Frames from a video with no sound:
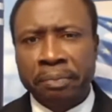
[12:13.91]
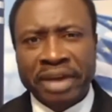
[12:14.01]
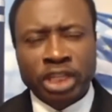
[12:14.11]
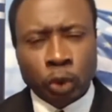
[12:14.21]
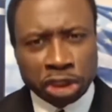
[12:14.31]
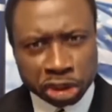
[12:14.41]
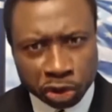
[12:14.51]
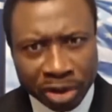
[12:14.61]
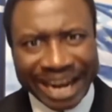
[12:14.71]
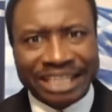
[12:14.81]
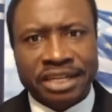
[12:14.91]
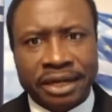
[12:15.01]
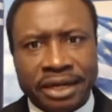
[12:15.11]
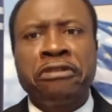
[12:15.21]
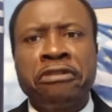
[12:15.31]
but to shred
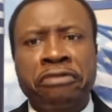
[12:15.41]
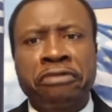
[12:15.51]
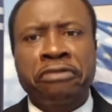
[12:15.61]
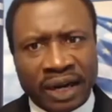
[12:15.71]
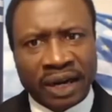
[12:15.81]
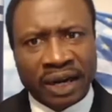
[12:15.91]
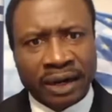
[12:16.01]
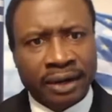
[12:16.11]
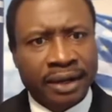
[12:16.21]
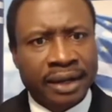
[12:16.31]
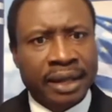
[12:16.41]
everyone